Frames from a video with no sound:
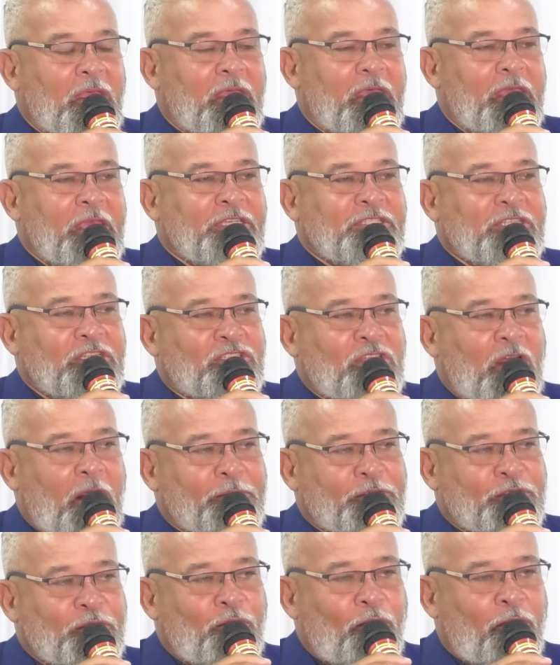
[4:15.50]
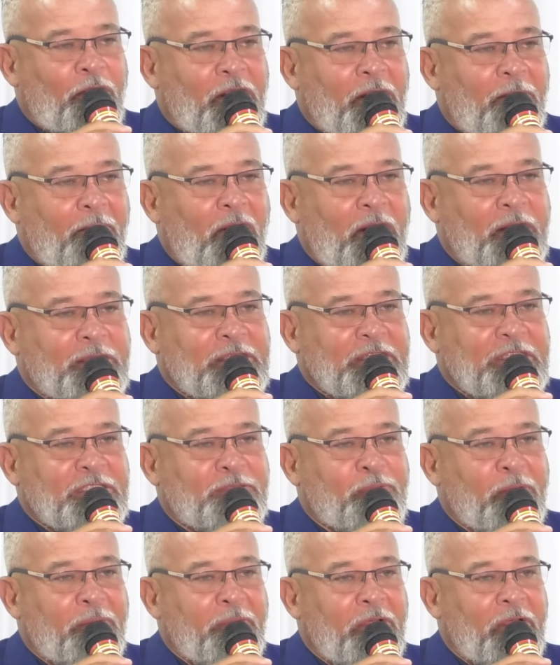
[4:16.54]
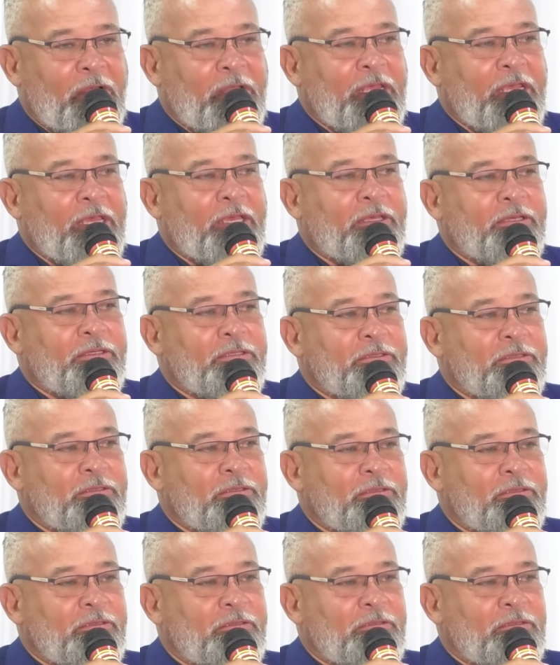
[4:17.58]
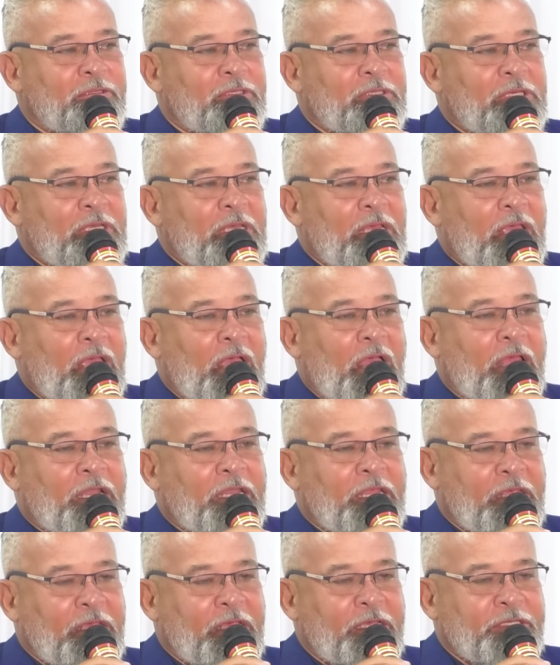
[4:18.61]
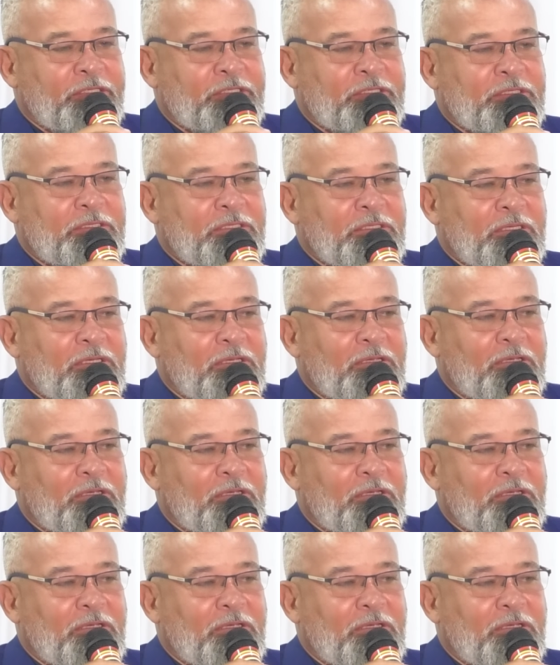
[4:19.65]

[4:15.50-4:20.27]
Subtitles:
He's the top scorer in the Maltese Premier League, and he is